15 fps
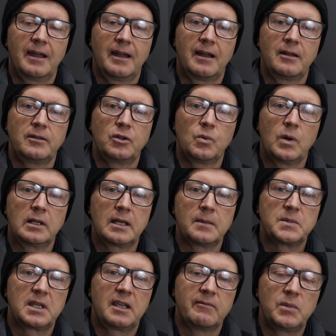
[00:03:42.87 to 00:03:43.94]
Uh, you're welcome
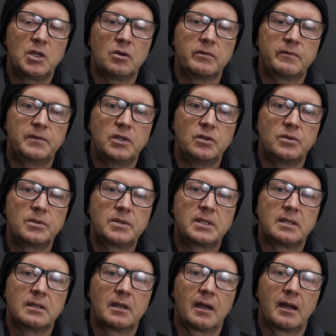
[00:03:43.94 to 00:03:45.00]
to give me your views.
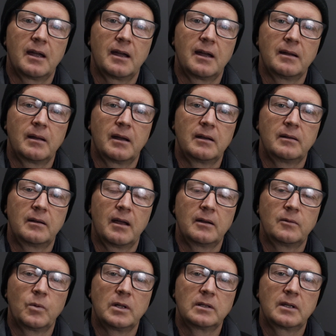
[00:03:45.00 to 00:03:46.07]
Uh, I, I'd,
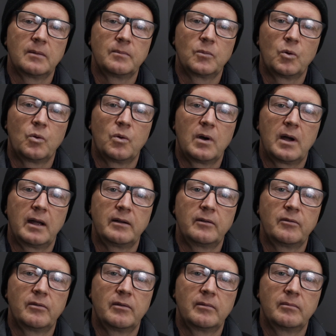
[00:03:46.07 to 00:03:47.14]
I'd welcome, or I'd,